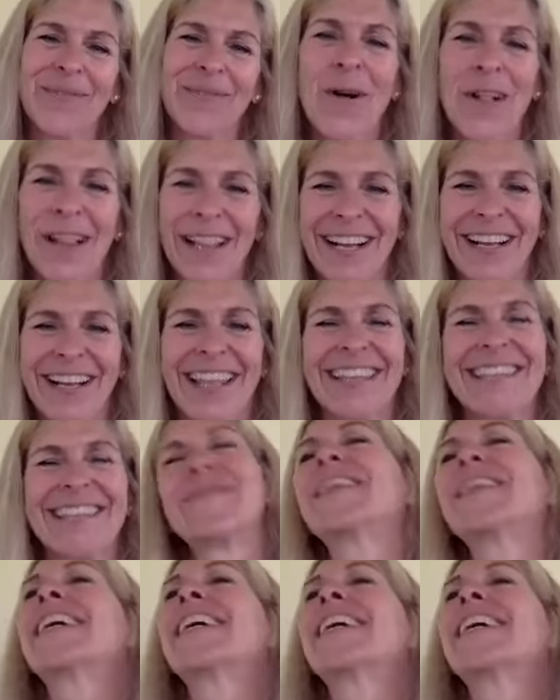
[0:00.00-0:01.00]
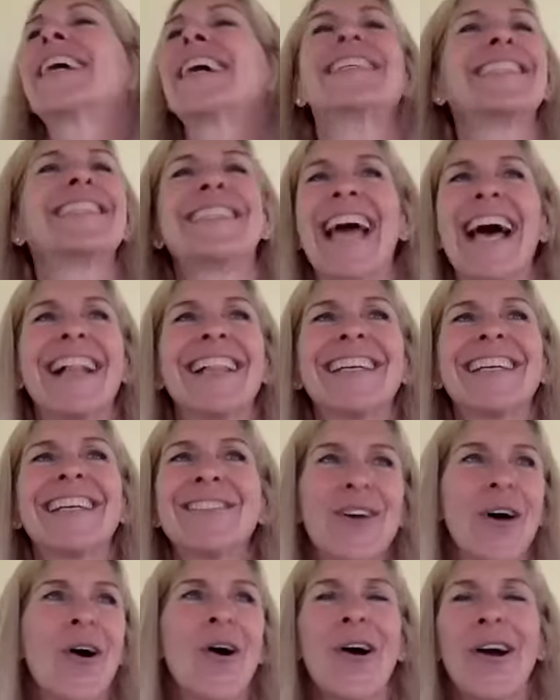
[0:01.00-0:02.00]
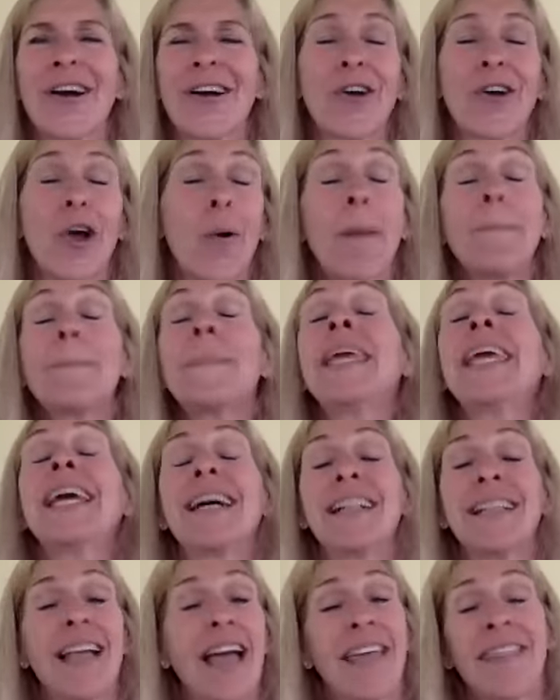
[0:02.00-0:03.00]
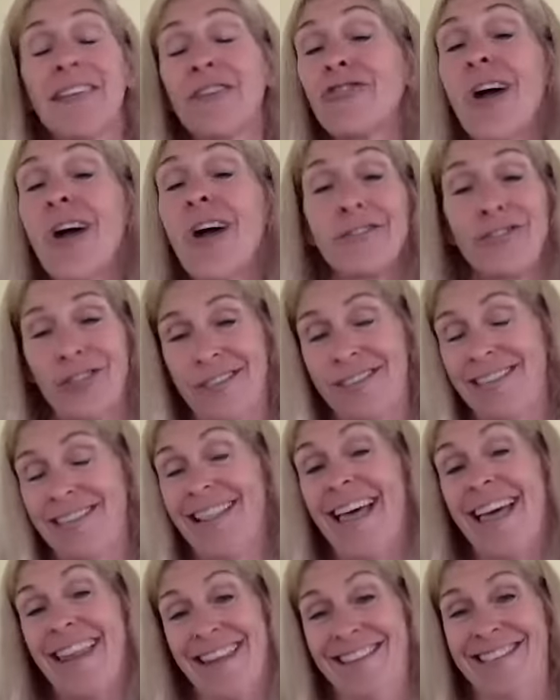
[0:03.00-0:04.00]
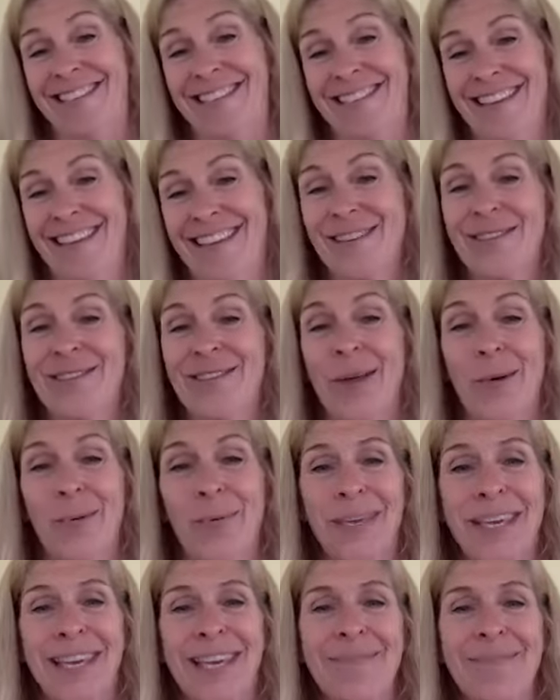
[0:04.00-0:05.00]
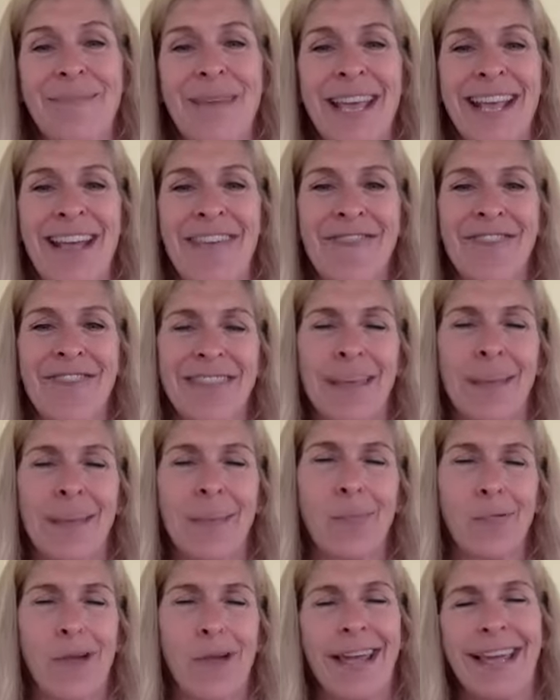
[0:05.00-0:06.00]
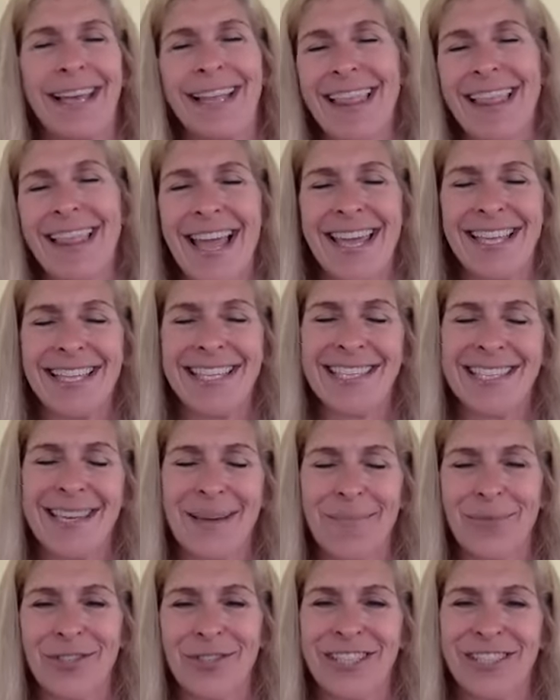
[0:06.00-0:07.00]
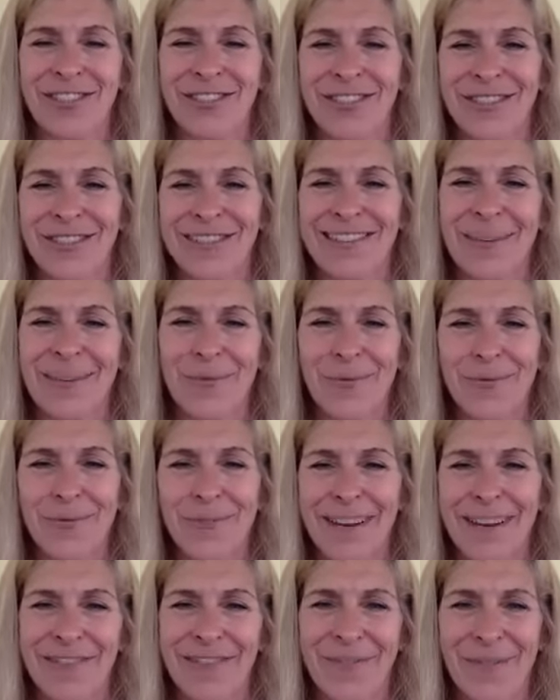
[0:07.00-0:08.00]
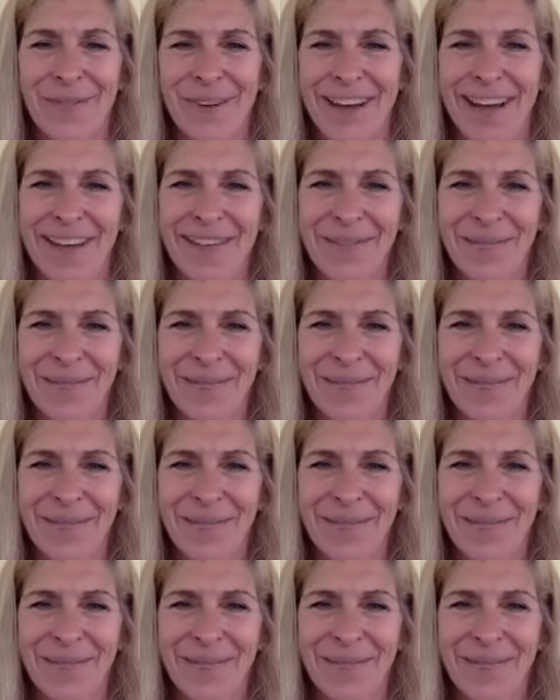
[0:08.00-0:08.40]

calling this, because salads are a meal and they're not just lettuce. So we can make everything bright, light summer dishes that we're ready for now.